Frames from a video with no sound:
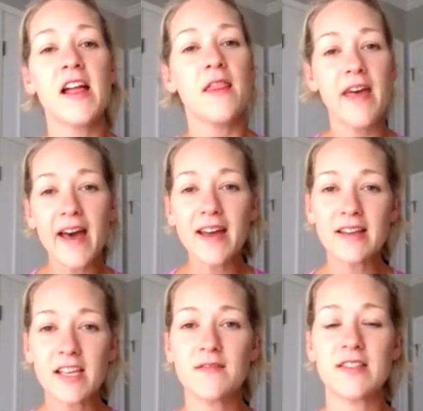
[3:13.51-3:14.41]
That
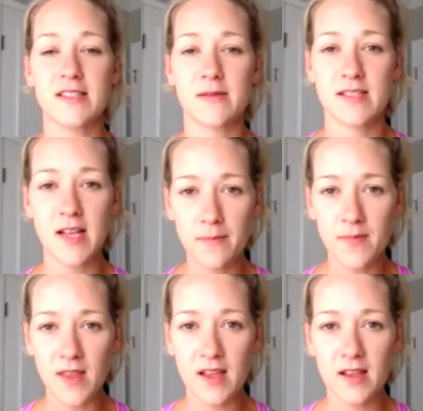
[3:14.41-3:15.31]
gives
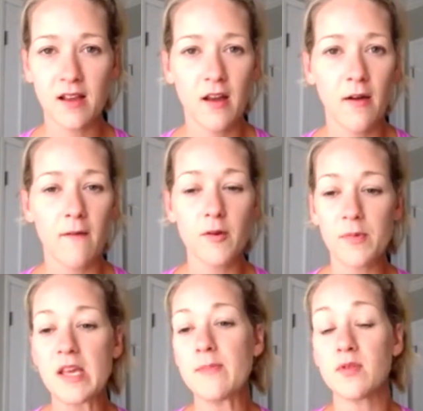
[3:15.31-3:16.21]
something for
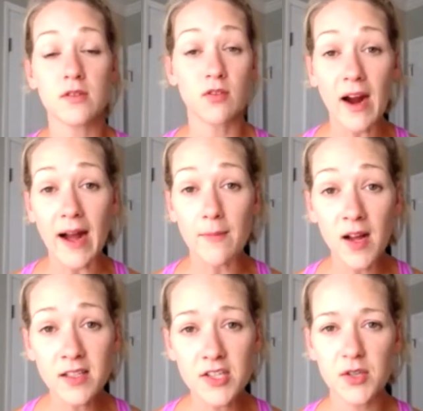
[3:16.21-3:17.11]
people to grab
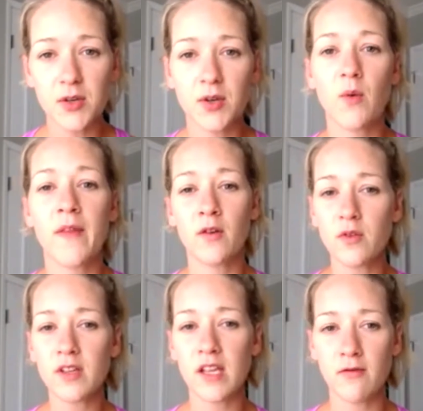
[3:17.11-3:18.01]
onto when they're
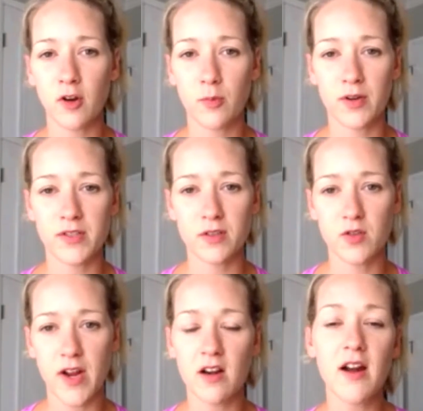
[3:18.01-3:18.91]
looking for a personal
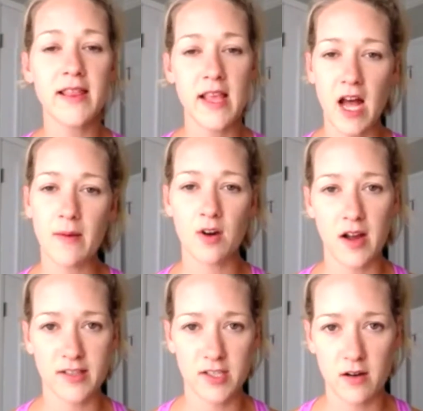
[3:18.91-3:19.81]
trainer and they come
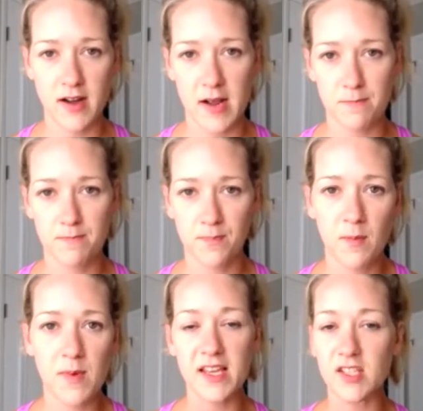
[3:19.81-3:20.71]
across your name,
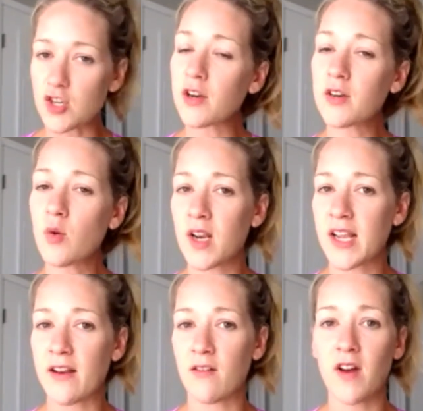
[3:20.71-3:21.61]
because you're going to want to
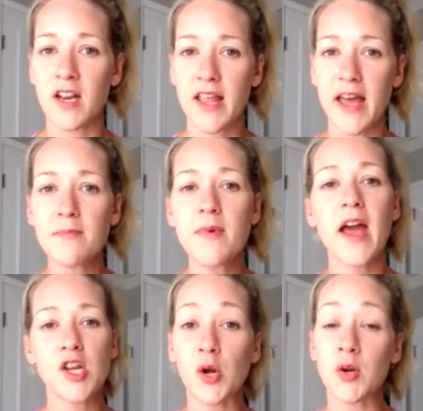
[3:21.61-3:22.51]
get in front of them
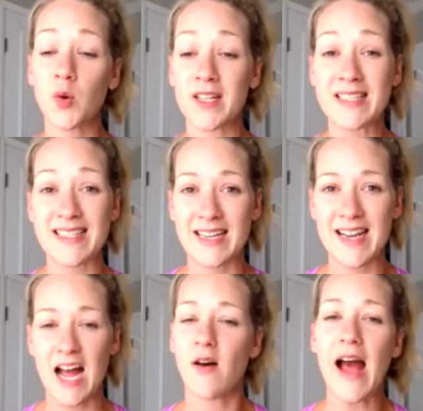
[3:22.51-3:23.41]
and you're going to want to
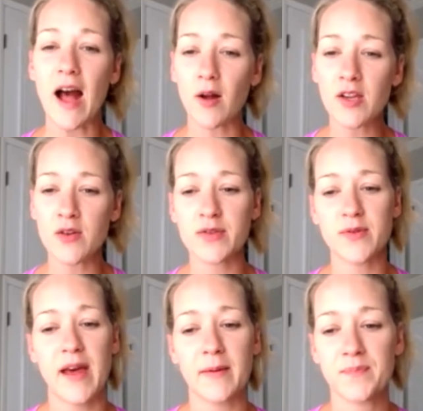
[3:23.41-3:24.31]
stand out. How can you do
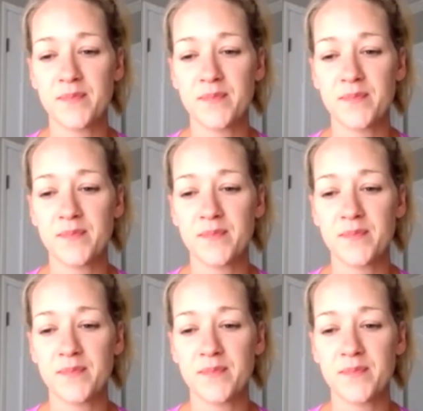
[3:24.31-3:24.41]
that?